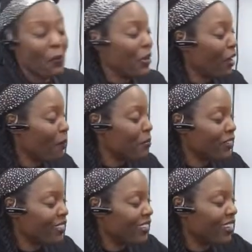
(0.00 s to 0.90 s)
We are
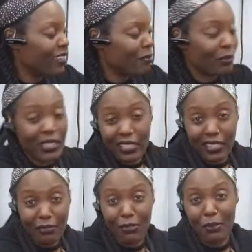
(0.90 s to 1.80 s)
millionaires, but we
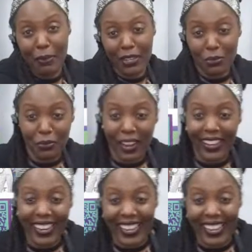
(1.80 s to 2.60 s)
still at the food pantry, right?